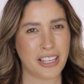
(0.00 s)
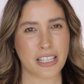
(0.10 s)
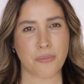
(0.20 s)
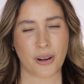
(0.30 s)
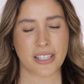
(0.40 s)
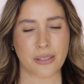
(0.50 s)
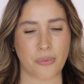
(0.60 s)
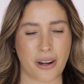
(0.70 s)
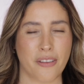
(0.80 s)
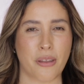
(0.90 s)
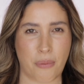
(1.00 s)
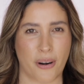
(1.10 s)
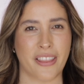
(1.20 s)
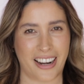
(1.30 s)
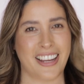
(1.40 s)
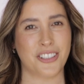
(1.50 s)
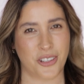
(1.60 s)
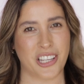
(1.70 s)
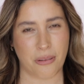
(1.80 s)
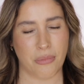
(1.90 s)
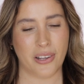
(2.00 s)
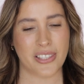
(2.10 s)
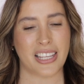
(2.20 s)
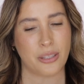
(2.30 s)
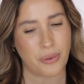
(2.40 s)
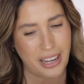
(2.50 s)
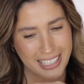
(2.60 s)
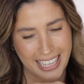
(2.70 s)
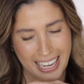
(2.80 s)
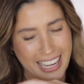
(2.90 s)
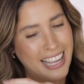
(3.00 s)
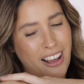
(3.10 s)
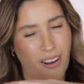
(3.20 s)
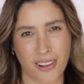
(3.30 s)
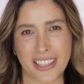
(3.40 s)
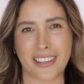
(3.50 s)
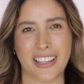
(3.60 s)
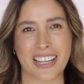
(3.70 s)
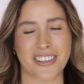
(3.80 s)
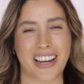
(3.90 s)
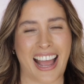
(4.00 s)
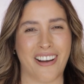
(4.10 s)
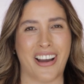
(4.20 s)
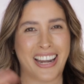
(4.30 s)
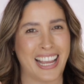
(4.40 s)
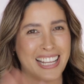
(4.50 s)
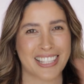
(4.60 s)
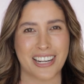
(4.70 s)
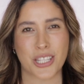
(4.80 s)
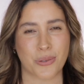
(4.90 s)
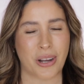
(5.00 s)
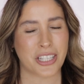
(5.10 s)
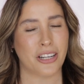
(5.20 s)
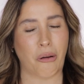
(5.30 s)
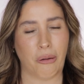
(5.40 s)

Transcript: this process, one of the part that I enjoy the most is when I take all the collection out and I start swatching,